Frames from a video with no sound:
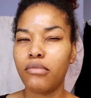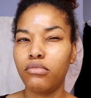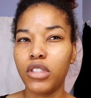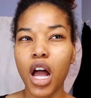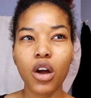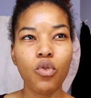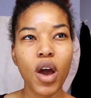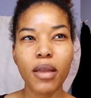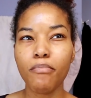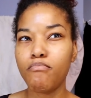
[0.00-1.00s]
Not
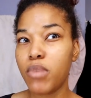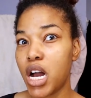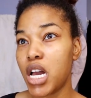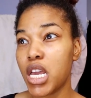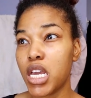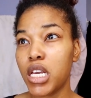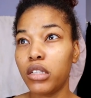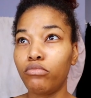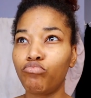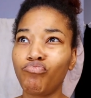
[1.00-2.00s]
quite
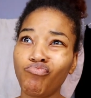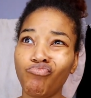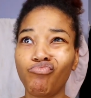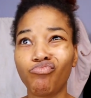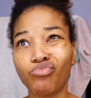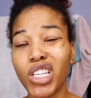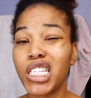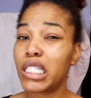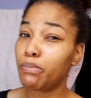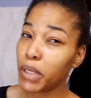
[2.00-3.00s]
my
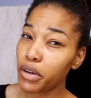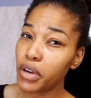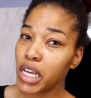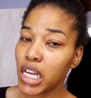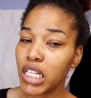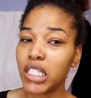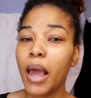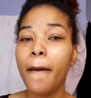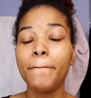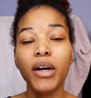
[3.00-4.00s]
experience,
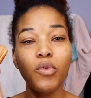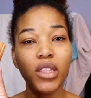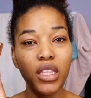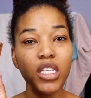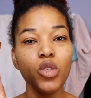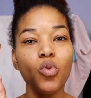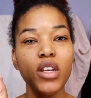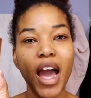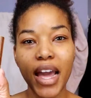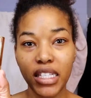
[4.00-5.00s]
but with this
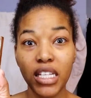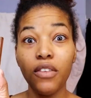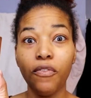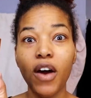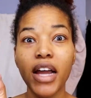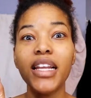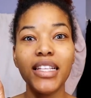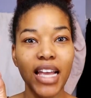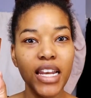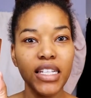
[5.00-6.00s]
one I did find
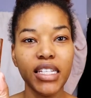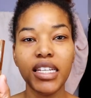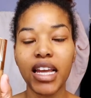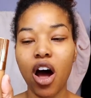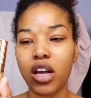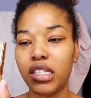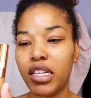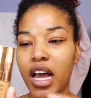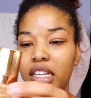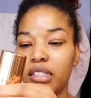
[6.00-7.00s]
that it did
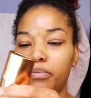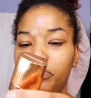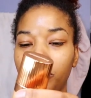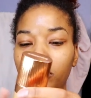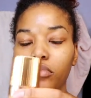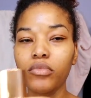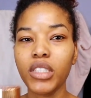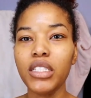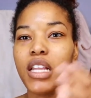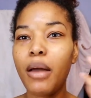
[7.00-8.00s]
oxidize.
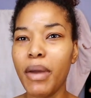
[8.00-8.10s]
Now